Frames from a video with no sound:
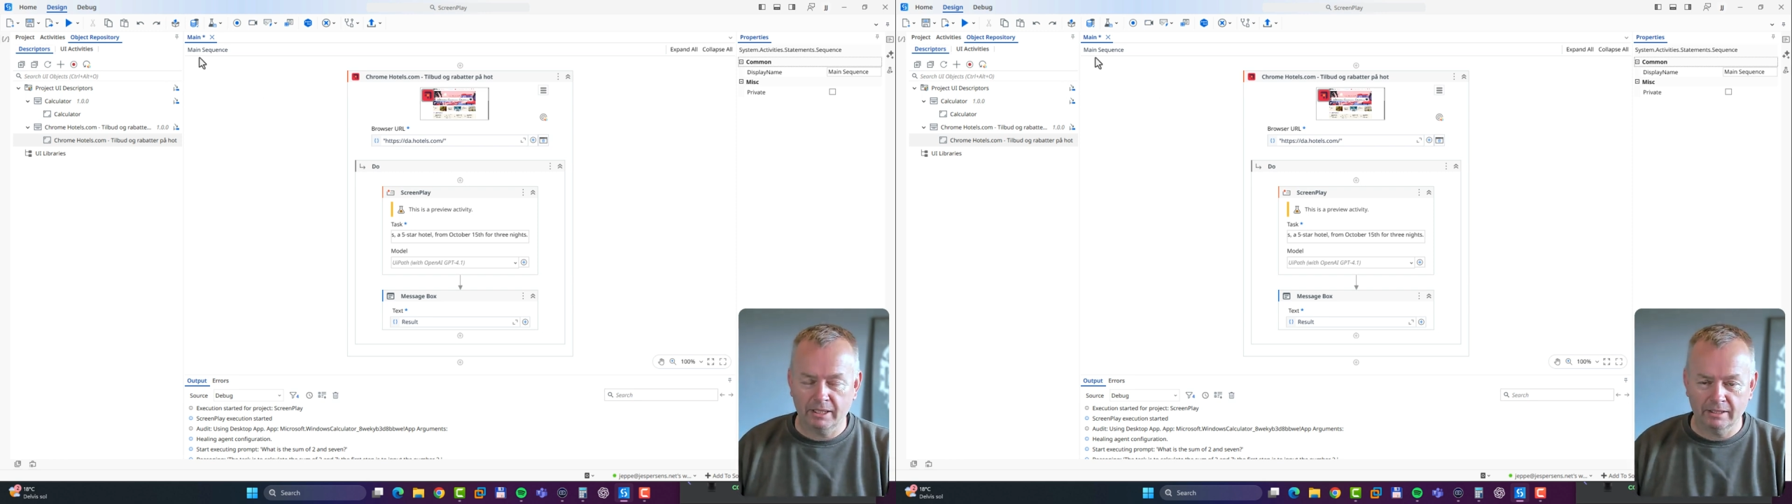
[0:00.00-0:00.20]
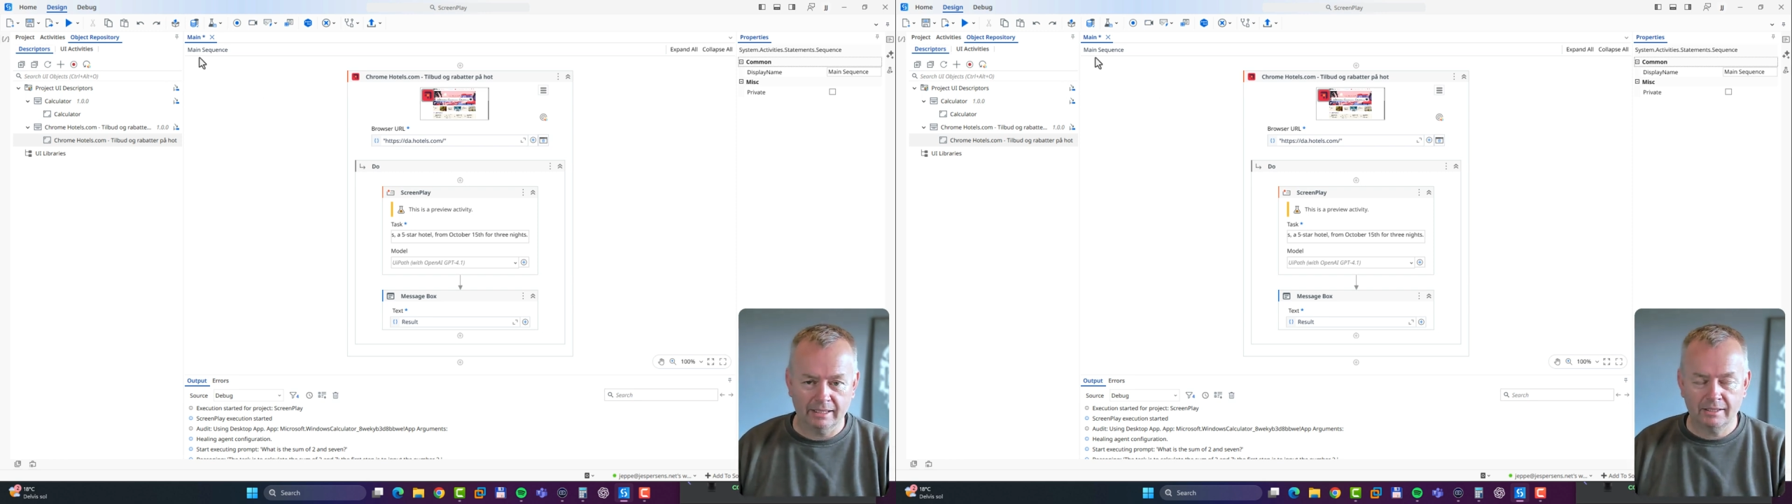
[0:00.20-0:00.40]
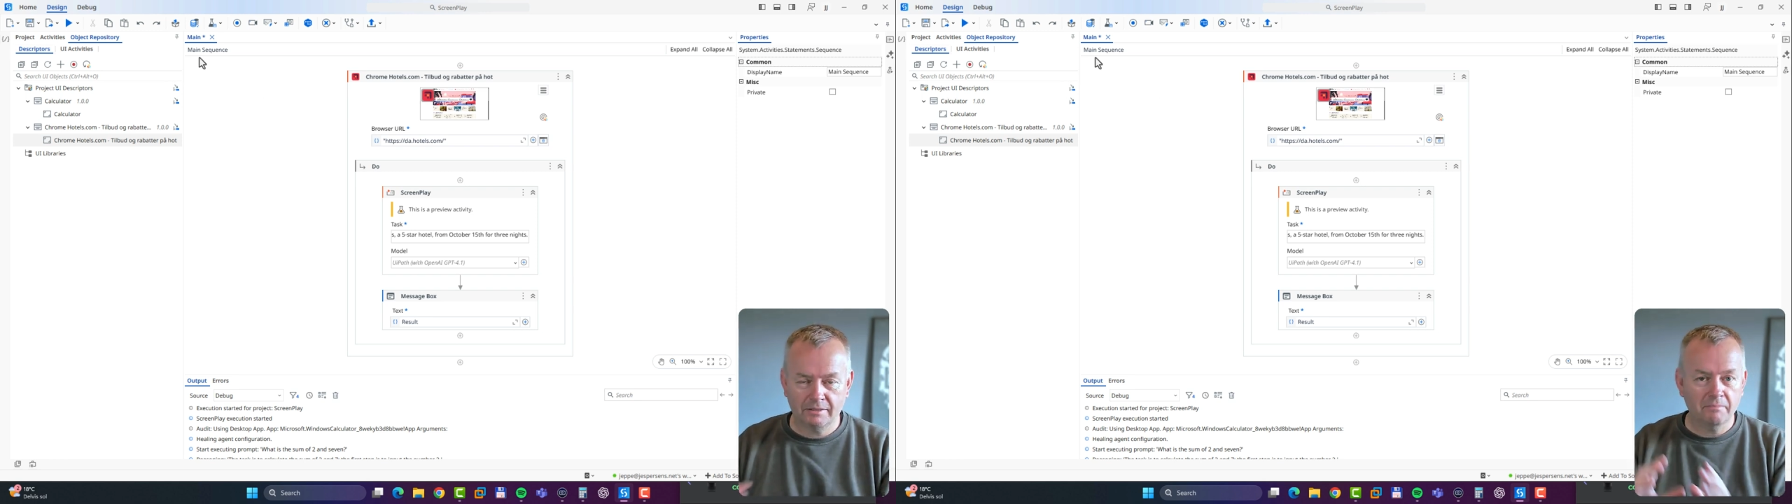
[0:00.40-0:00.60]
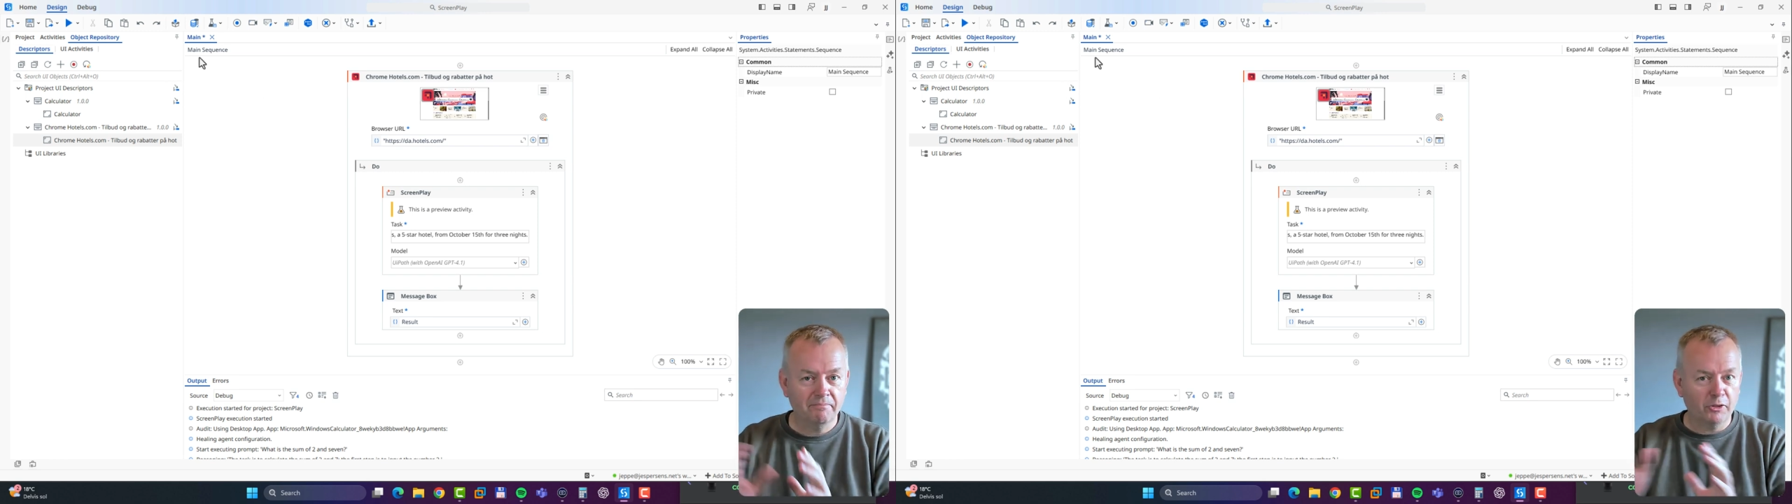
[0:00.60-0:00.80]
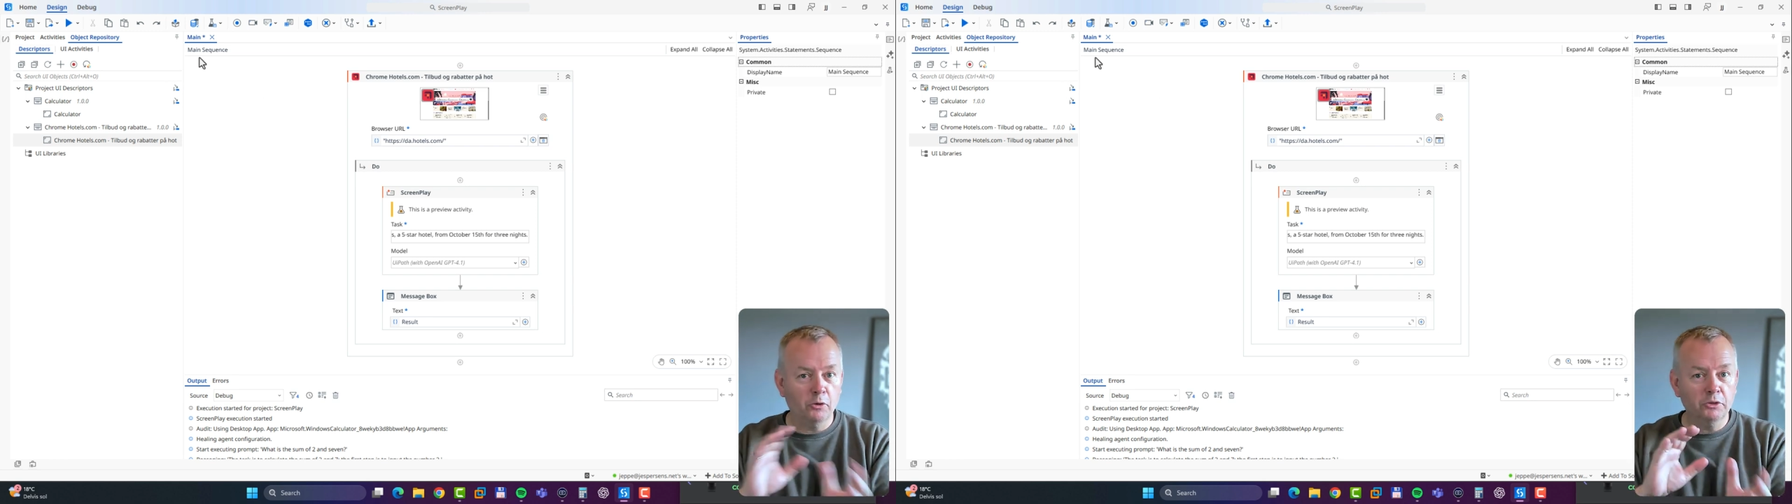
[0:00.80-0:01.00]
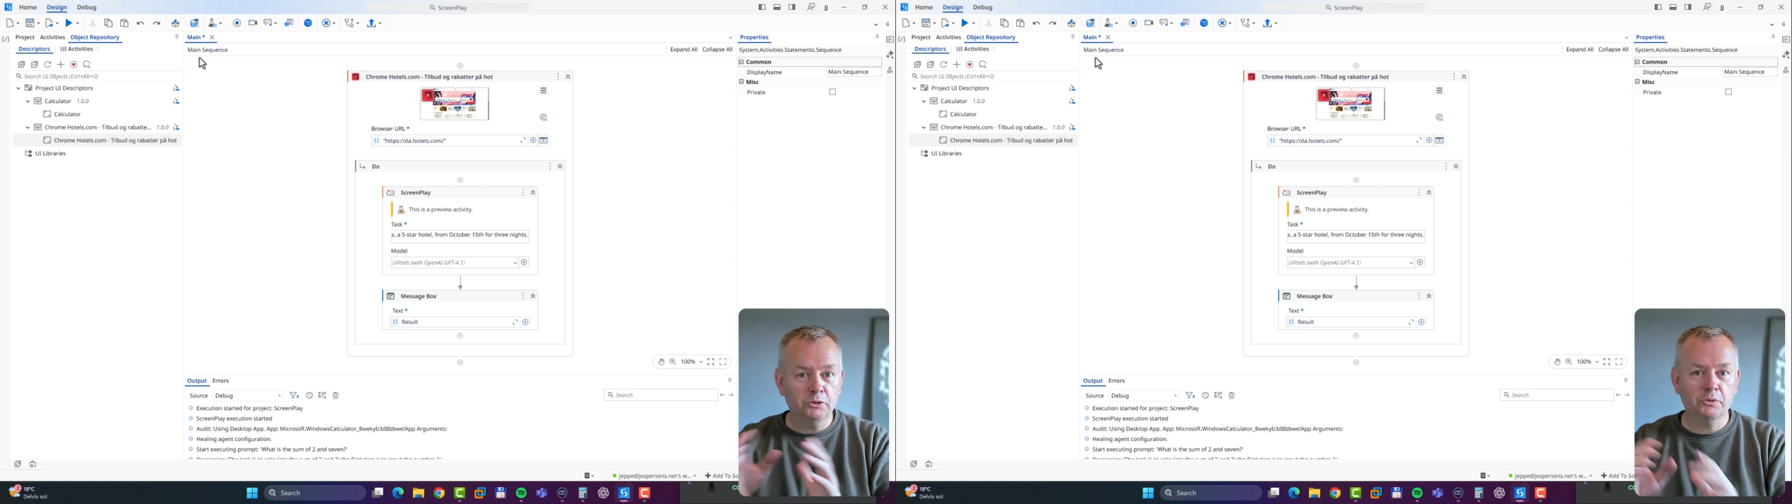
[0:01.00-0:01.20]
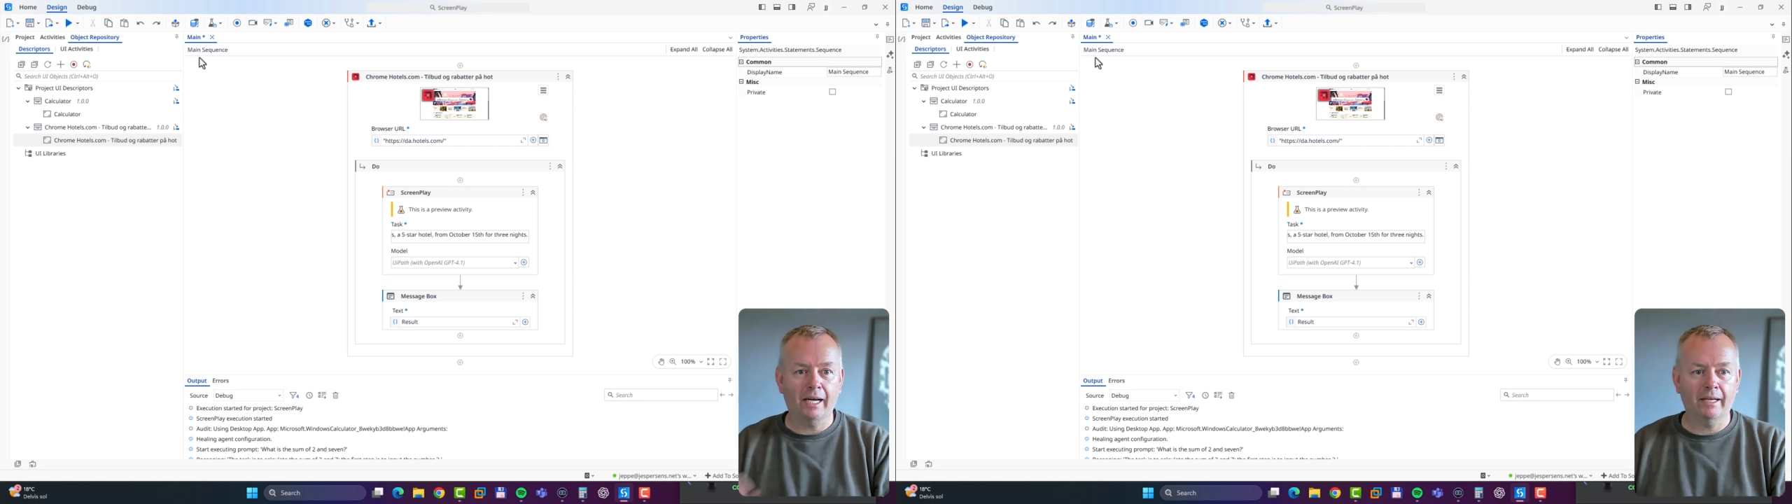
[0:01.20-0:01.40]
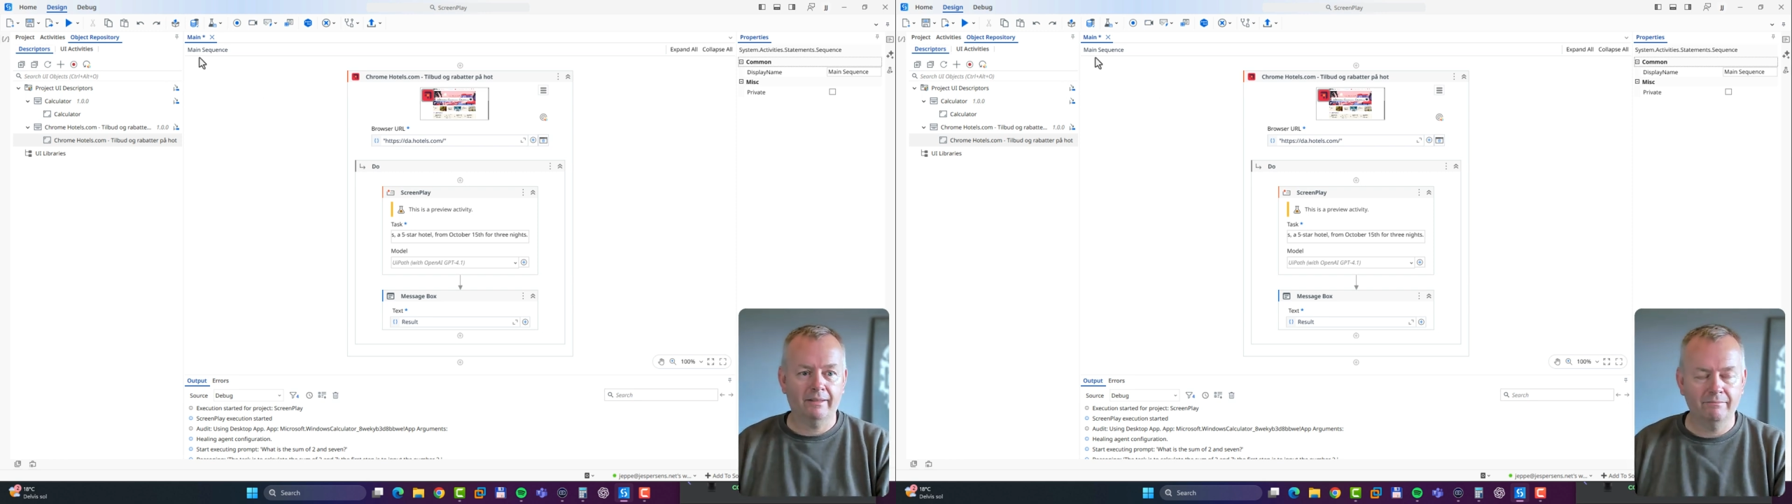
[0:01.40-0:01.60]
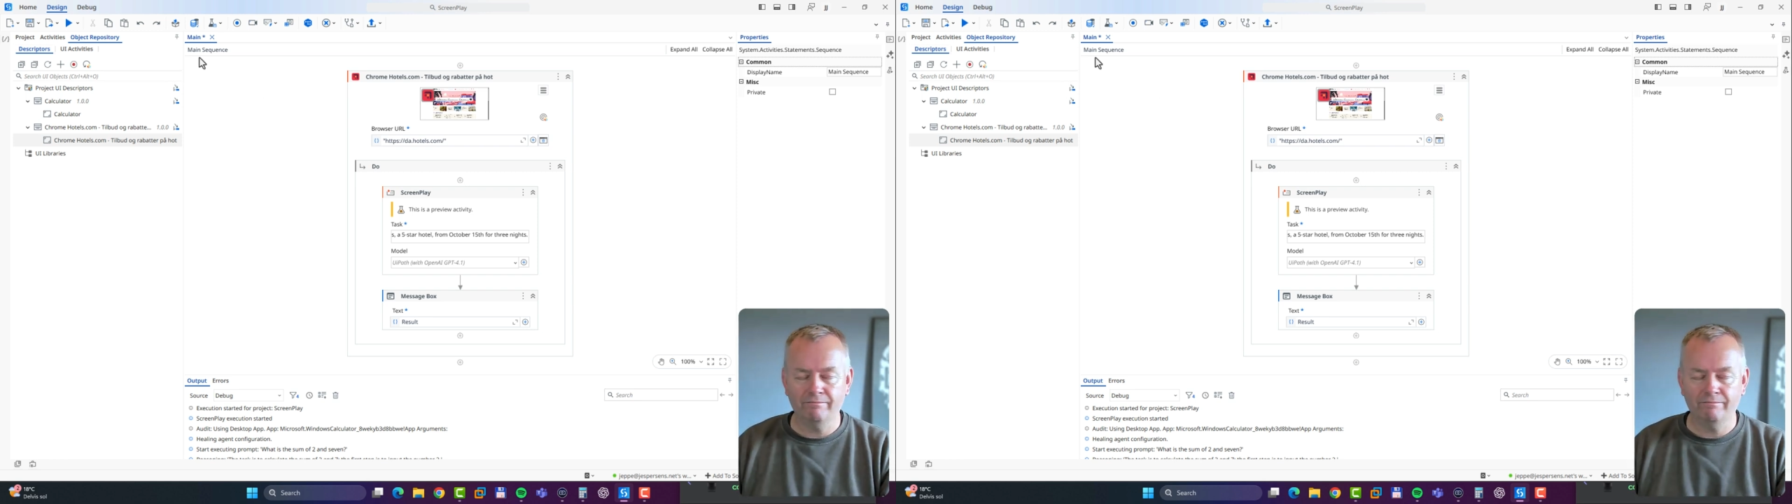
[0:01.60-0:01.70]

because it's going to try